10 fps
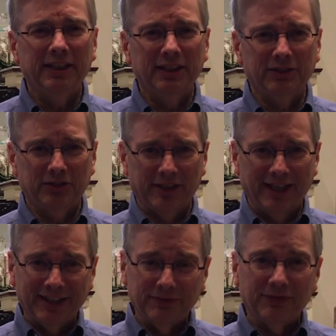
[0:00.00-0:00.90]
It's
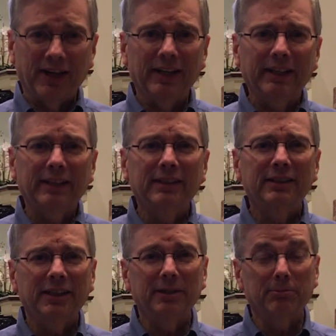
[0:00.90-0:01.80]
edifying.
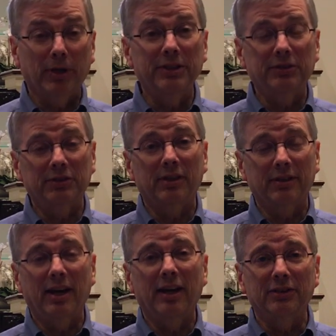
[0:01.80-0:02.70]
And it praises our
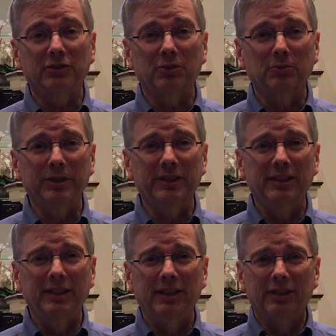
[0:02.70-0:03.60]
God. So we
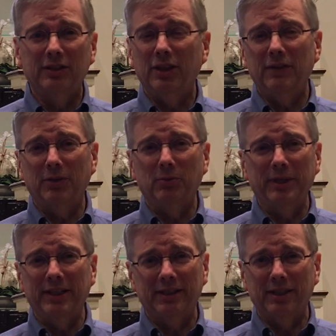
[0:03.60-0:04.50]
love that we
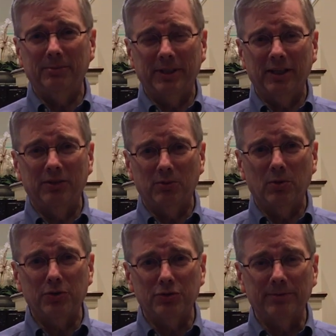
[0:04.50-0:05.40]
can come together to
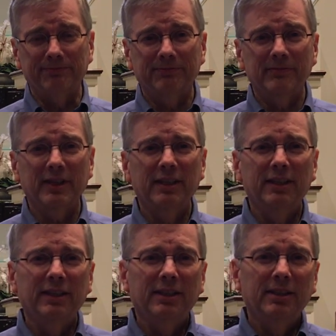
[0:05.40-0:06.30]
worship.
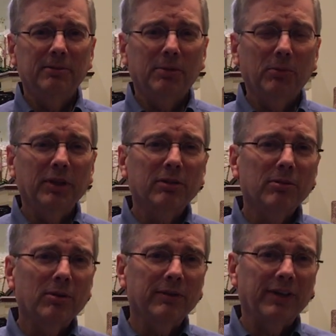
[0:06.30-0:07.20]
But with the
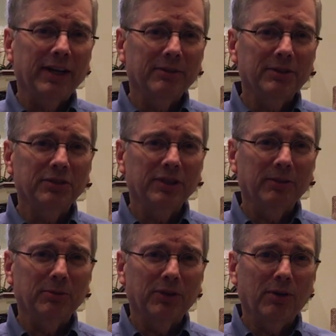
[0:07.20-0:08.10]
coronavirus
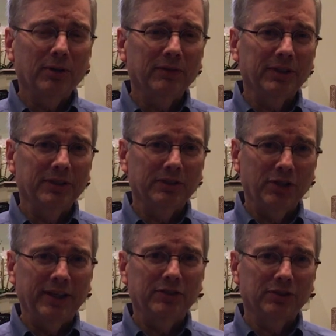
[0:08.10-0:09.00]
and with all of the
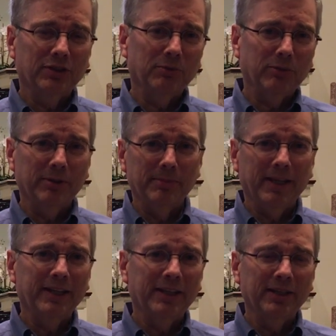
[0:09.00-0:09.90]
changes that we're
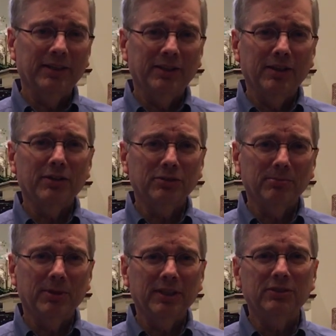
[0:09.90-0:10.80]
making, there are
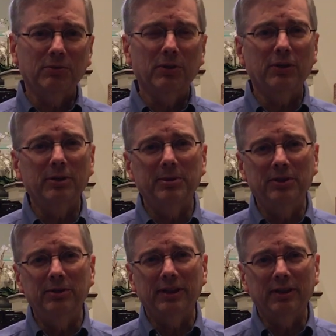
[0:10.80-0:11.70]
some things that we're going to be
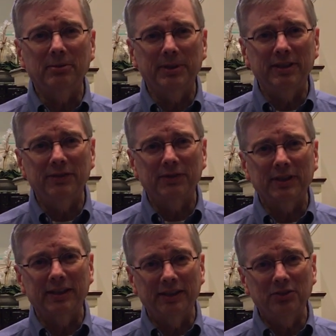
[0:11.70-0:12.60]
doing a little bit
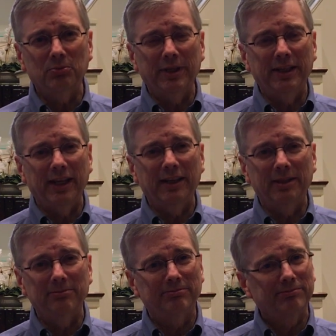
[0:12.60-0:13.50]
differently this weekend
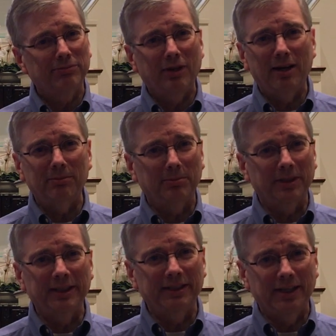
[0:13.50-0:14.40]
and
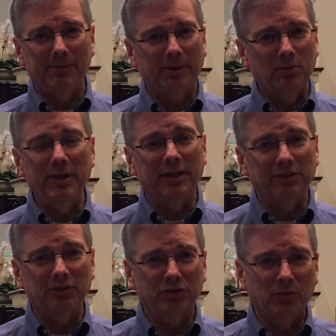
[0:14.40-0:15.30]
probably in coming
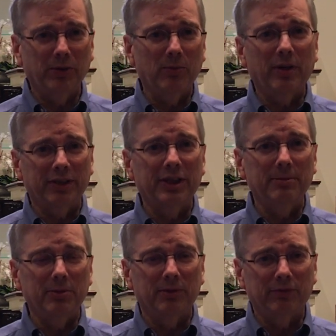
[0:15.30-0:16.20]
weeks. So we want to
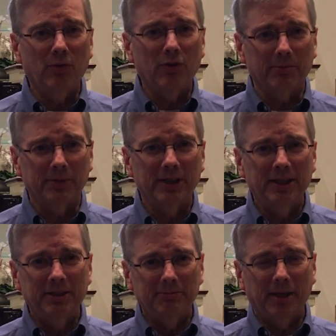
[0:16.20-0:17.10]
keep you informed
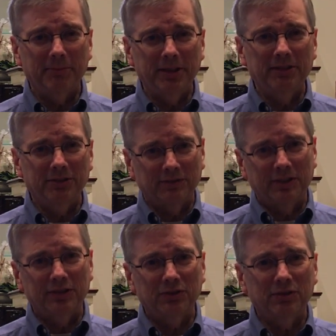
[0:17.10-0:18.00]
by means of
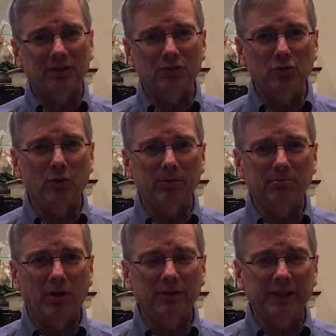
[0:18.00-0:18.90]
this uh, short
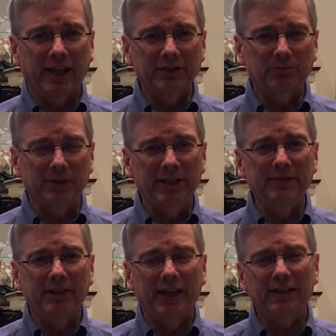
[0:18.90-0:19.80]
broadcast. We
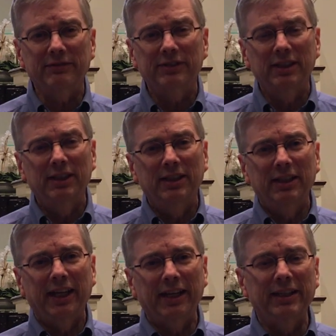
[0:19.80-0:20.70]
even have
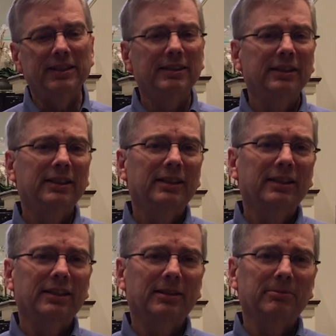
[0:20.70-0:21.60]
a,
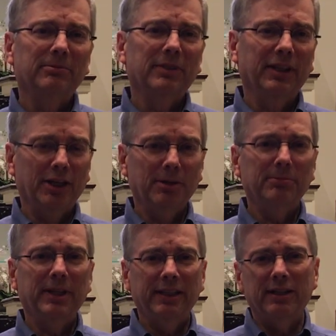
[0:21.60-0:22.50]
uh, an
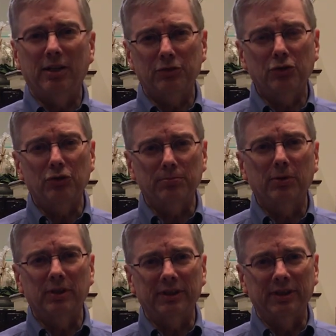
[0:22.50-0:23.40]
update in our church
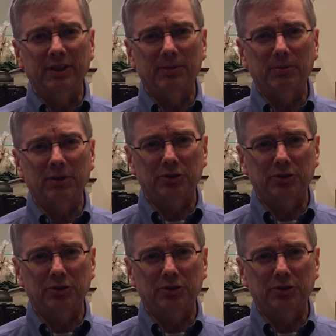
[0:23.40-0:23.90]
bulletin that will